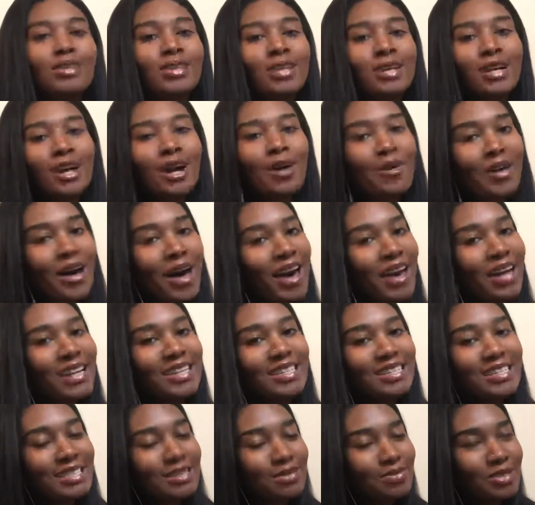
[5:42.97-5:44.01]
then go ahead
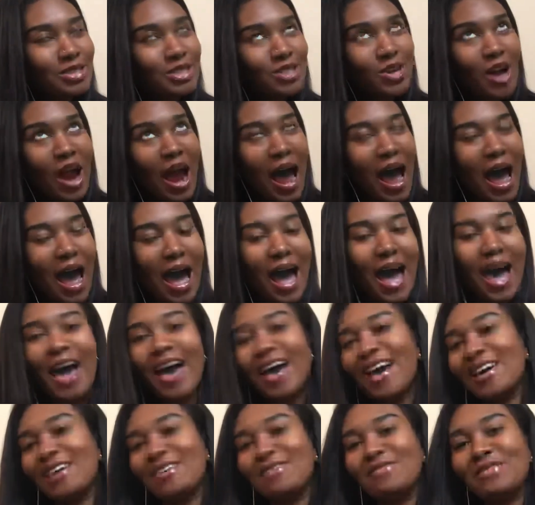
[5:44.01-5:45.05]
and
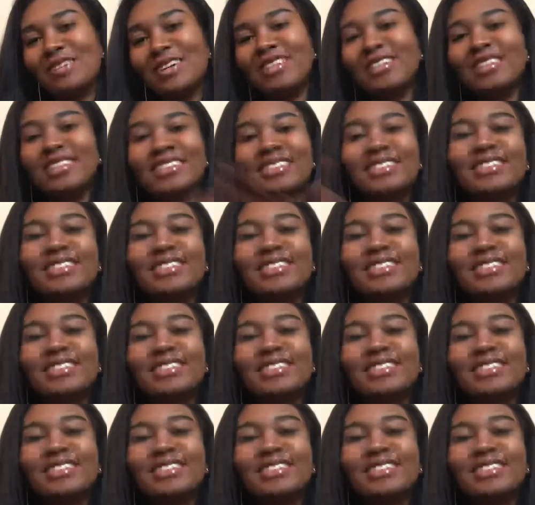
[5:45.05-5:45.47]
subscribe